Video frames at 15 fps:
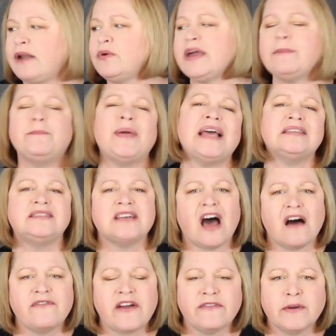I don't get pissed
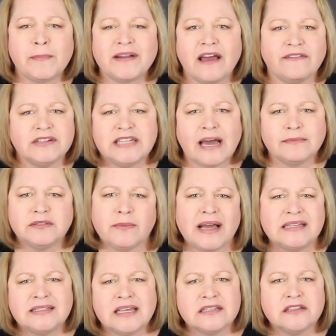off every, every time
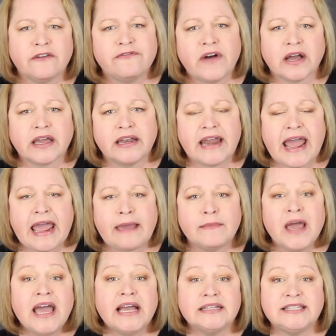somebody says their fucking
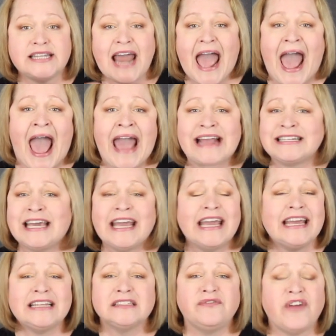name. It's an act.
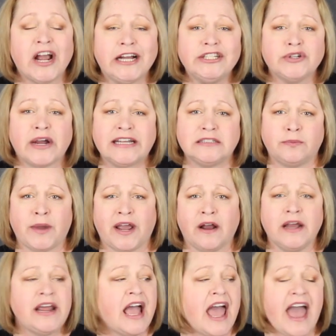It is very
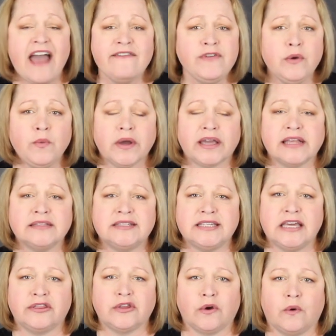transparent. Everyone can
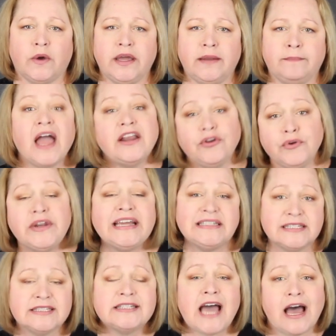see through it. And you
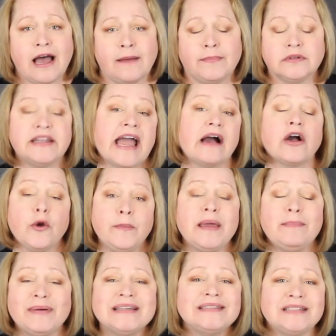need to stop. Now go
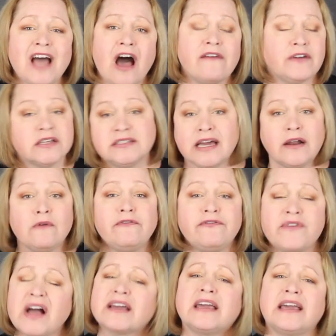be pissed off because I don't
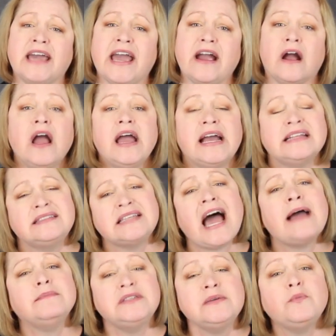fucking care. It's
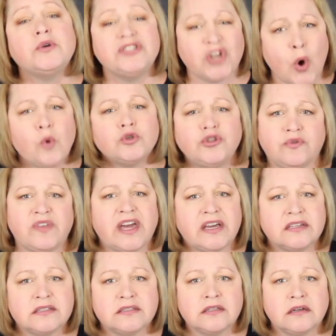time someone told you
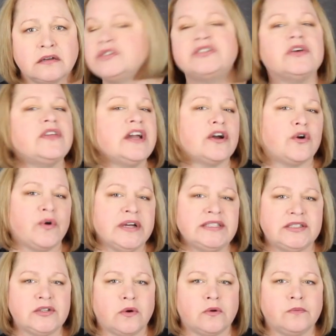this. So then
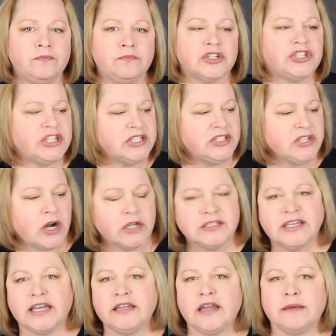Chrystal, she
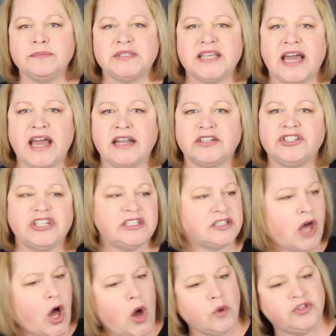starts getting upset and
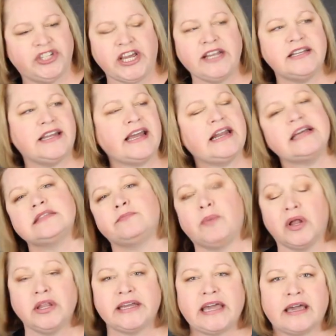she's, oh, Jen is
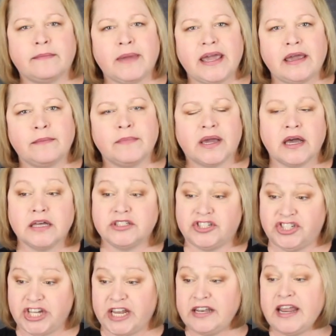bullying me
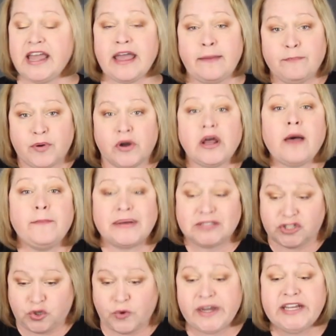because Jen put up a
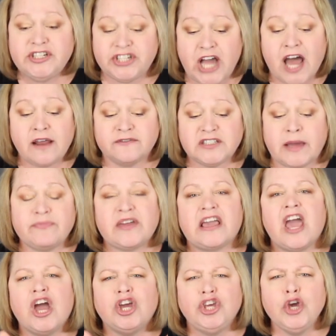screenshot of
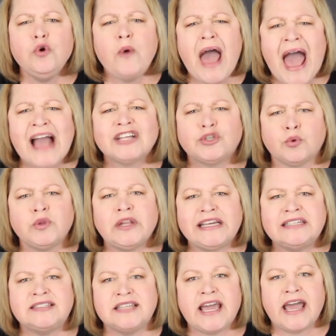something you
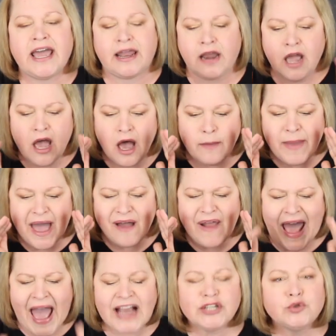actually said about
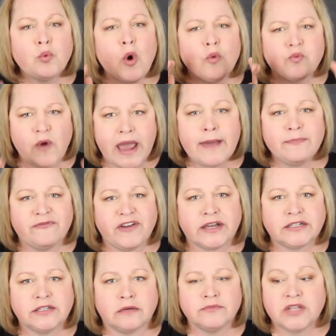actual rape
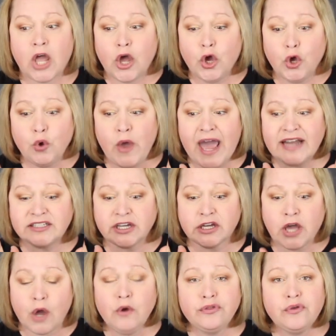victims who had to
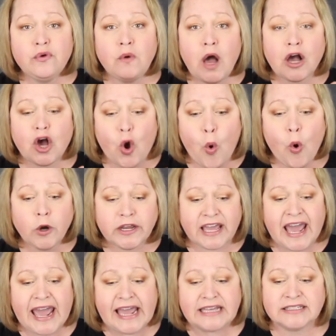go through a court
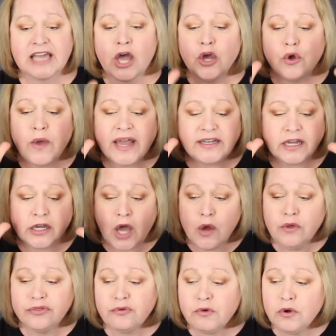case, who had to
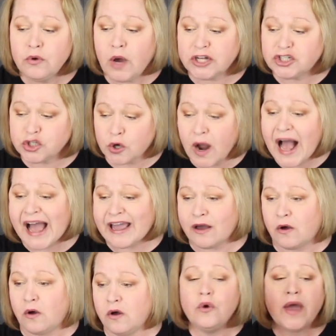go through a
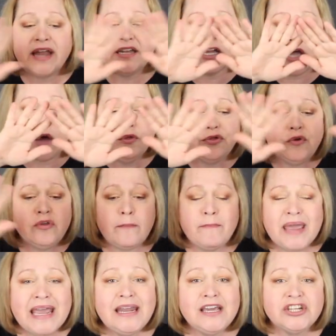trial, who had to go through the
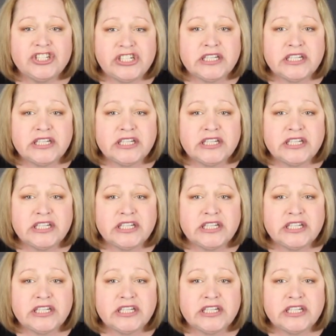media